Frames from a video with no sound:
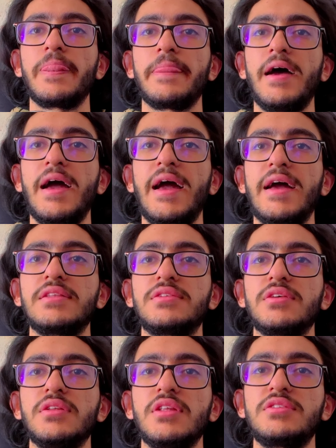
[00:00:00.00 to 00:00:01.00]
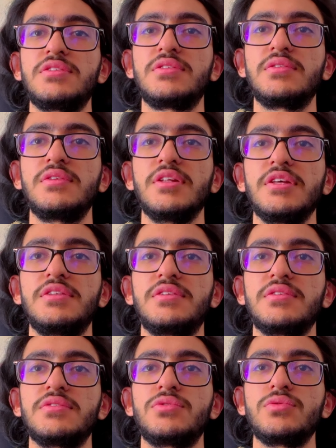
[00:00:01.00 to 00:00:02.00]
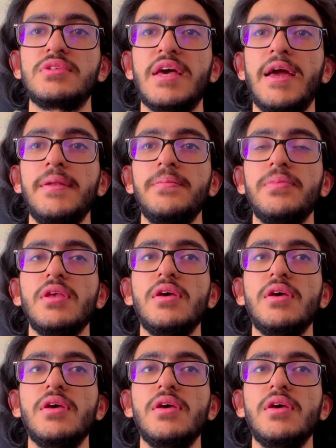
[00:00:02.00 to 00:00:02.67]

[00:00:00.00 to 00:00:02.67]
and let's delete Suzanne.